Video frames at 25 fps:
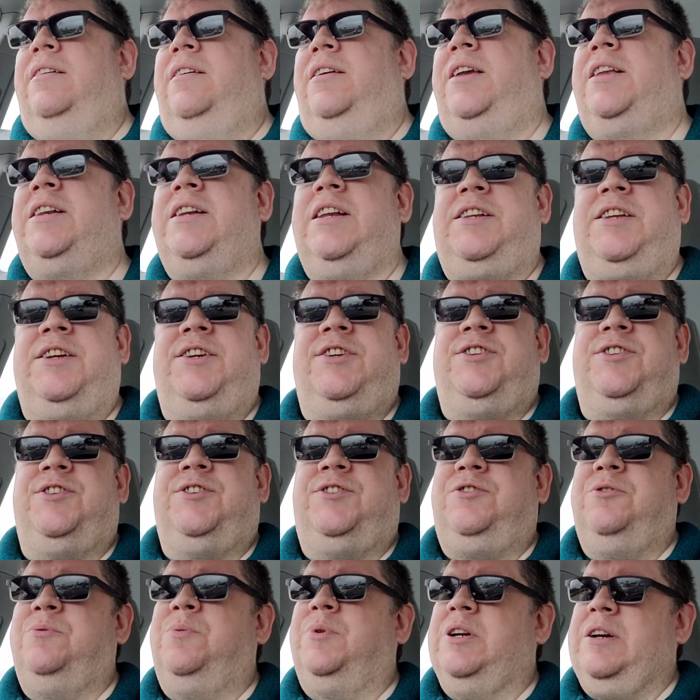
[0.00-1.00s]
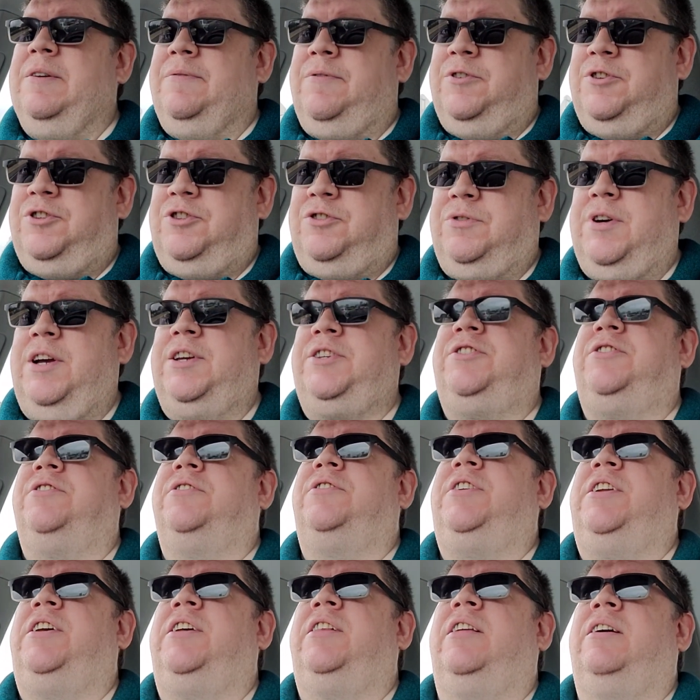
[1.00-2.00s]
in addition to whatever stress you're
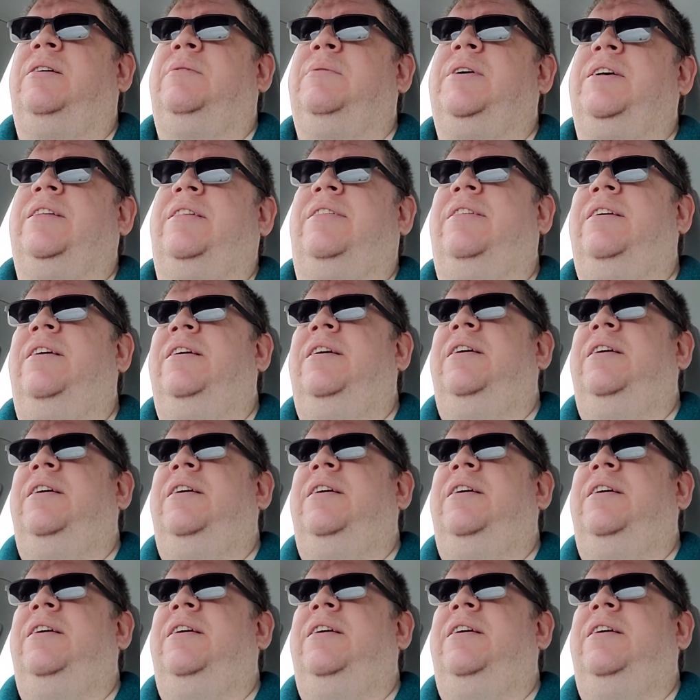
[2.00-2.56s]
dealing with,